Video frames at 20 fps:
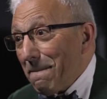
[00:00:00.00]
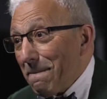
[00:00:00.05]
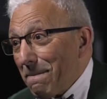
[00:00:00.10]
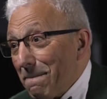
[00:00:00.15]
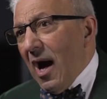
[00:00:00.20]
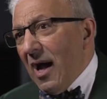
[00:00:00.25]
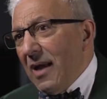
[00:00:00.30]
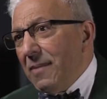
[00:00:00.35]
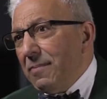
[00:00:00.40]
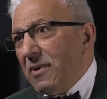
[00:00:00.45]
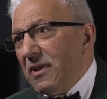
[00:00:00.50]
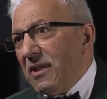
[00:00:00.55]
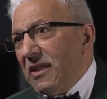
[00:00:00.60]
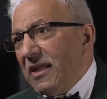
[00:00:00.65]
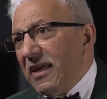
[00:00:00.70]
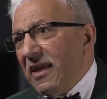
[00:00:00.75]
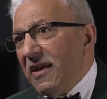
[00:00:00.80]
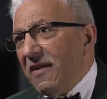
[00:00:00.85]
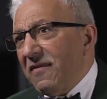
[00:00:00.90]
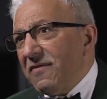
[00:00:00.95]
I
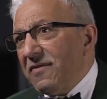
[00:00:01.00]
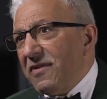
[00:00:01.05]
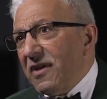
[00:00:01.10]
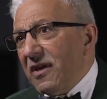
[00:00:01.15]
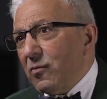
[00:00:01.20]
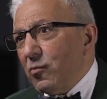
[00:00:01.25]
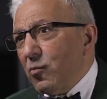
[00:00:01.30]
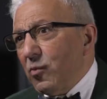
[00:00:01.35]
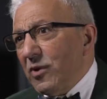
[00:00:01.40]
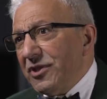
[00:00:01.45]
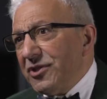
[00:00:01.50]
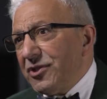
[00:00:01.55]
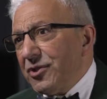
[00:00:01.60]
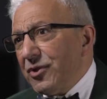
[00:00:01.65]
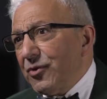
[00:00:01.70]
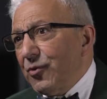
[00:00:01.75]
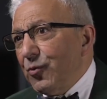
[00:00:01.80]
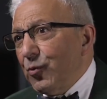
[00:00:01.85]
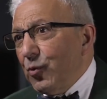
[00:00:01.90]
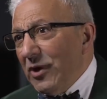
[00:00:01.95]
believe that we
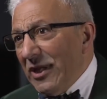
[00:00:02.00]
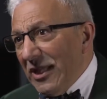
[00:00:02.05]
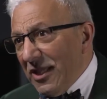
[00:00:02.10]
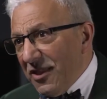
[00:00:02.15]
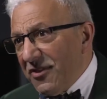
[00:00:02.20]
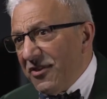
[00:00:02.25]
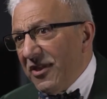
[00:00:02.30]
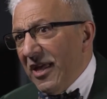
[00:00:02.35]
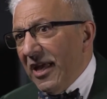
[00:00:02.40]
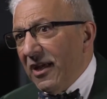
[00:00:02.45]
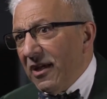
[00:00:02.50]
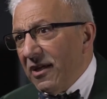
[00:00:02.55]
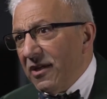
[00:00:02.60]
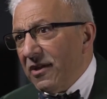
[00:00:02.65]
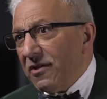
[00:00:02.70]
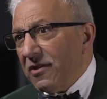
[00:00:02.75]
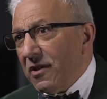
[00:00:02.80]
should rethink